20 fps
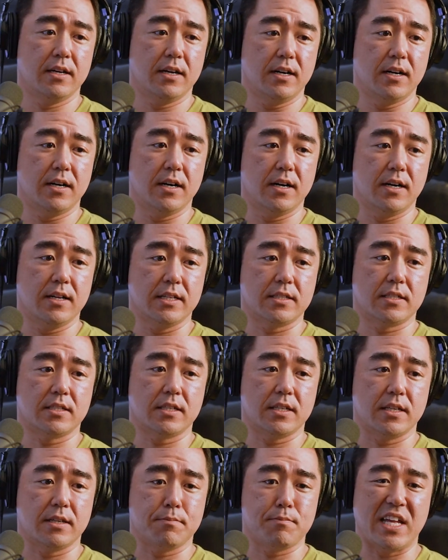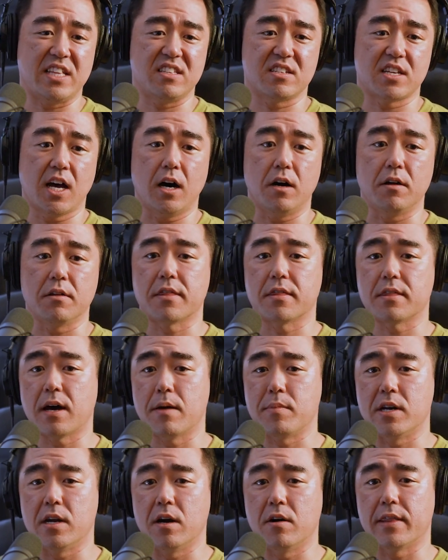Uh, let's see, men's health. I've
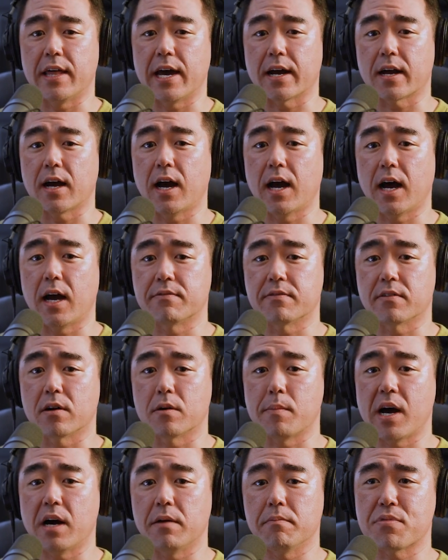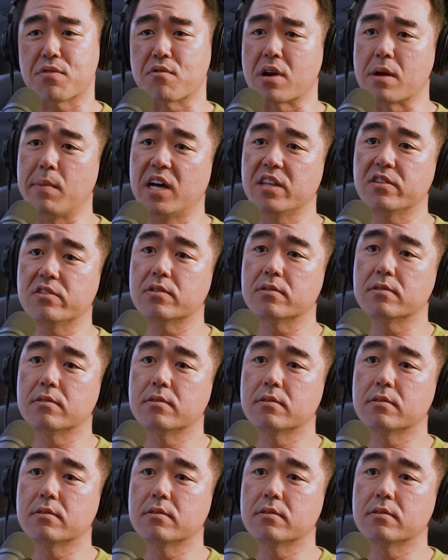been knowing that guy for about three months.